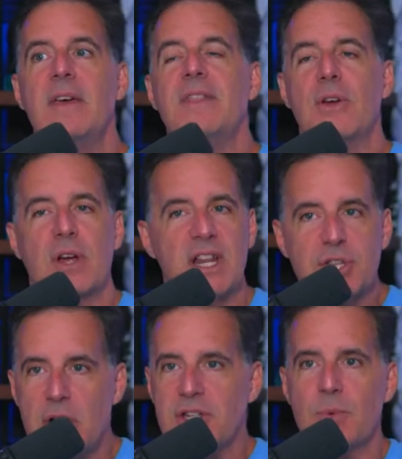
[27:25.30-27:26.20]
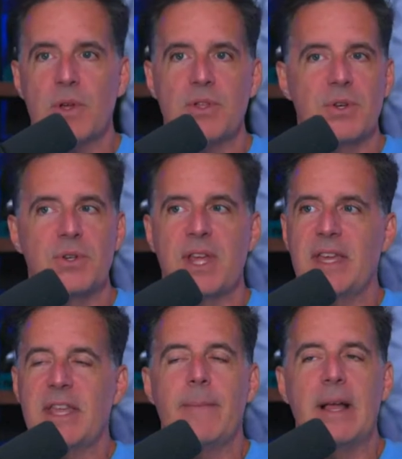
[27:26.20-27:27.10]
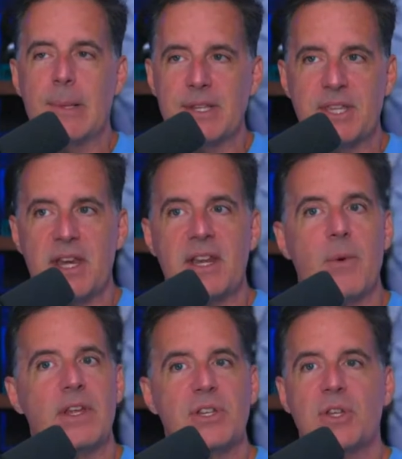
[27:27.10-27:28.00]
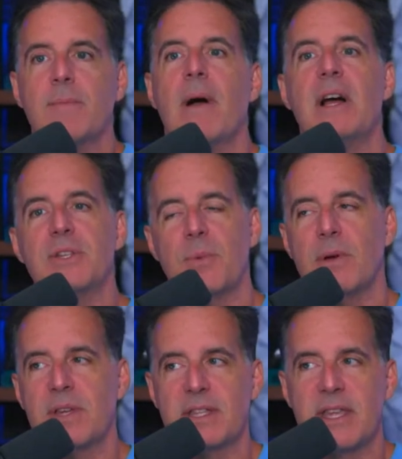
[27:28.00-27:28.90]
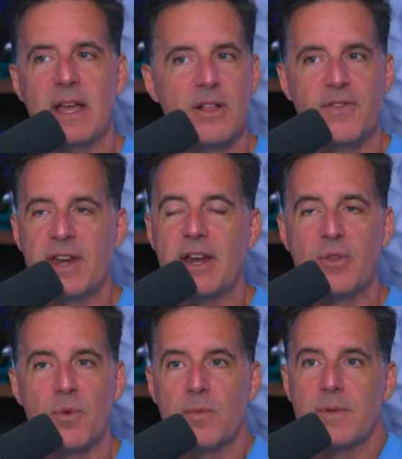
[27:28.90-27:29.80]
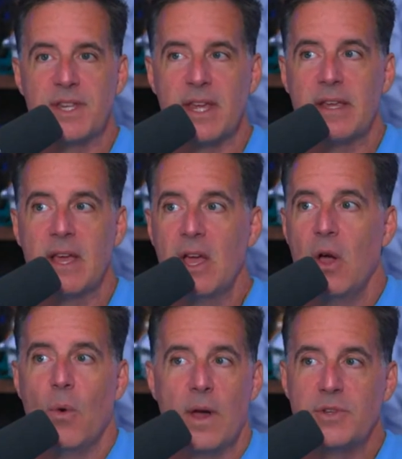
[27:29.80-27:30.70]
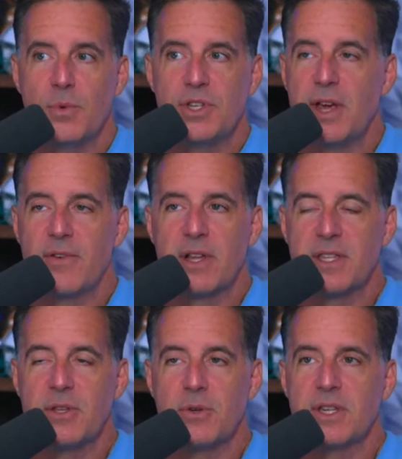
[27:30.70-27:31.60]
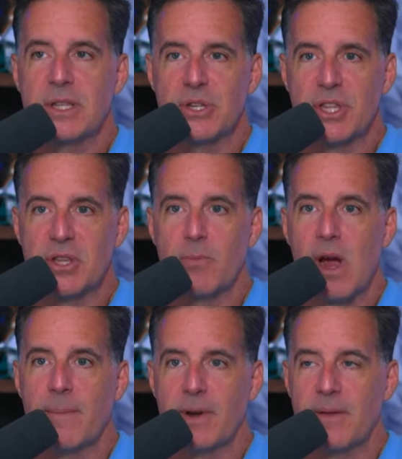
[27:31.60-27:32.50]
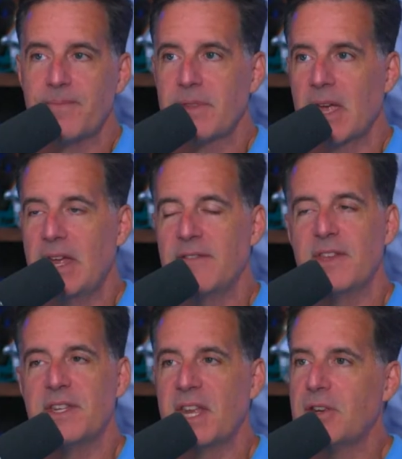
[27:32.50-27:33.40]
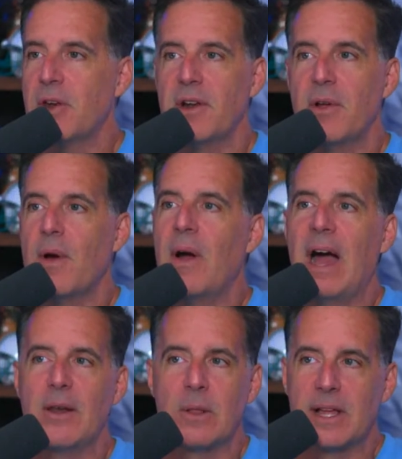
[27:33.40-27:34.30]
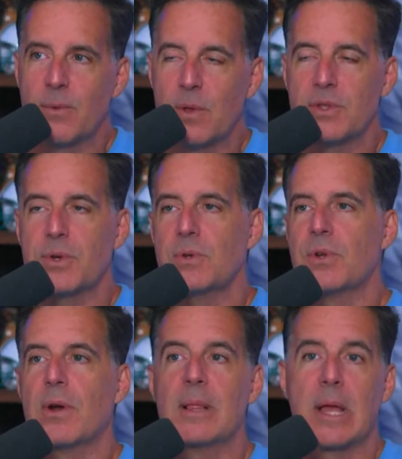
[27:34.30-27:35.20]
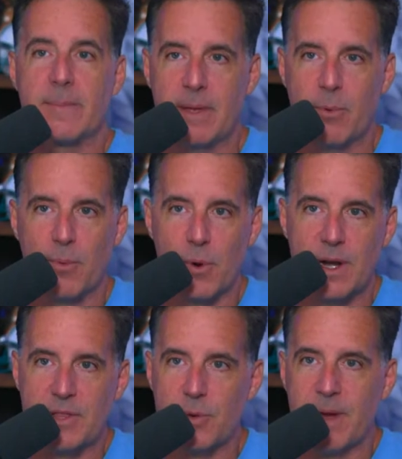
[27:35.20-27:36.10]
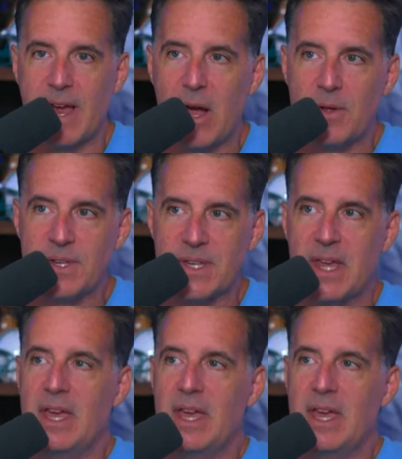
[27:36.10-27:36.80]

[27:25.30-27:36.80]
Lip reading: they're going to talk to realtors and they might list it anyway. So you might as well get the elephant out of the room and say, why would you ever consider just listing the property? And if they say, no, no, no, I don't like realtors or I don't like people parading through my house,